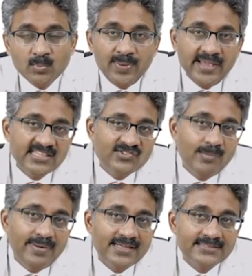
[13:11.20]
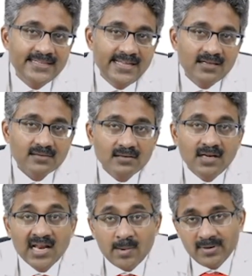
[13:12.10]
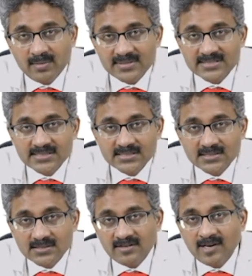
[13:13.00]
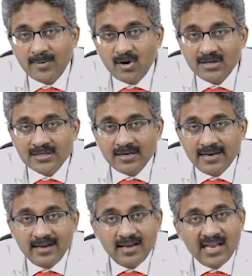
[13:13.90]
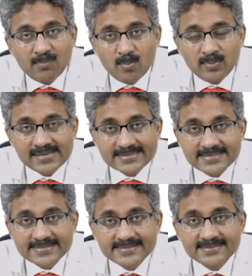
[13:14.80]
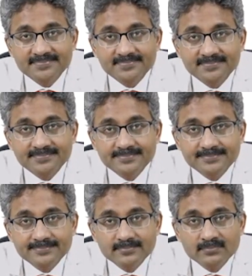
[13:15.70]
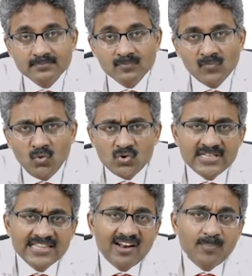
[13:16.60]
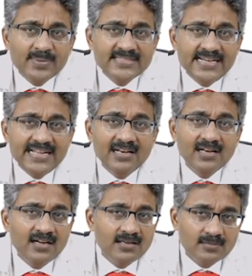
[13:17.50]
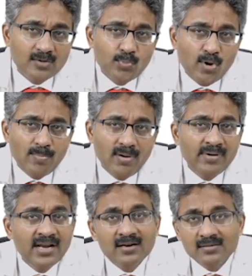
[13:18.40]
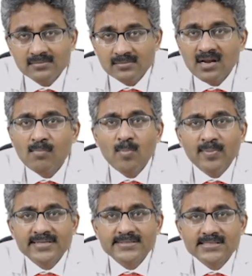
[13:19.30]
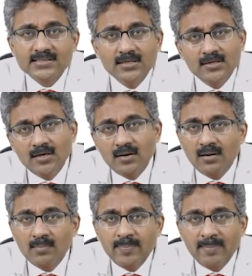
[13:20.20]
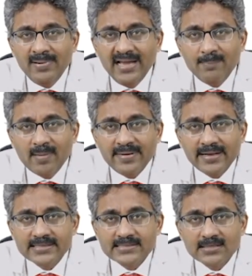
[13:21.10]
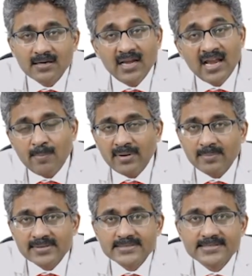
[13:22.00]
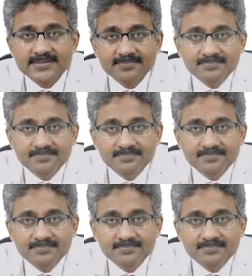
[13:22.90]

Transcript: pH will be acidic in hemoptysis, it will be alkaline in hemoptysis. Usually there are preceding lung problem in hemoptysis, bleeding peptic ulcer in hemoptysis.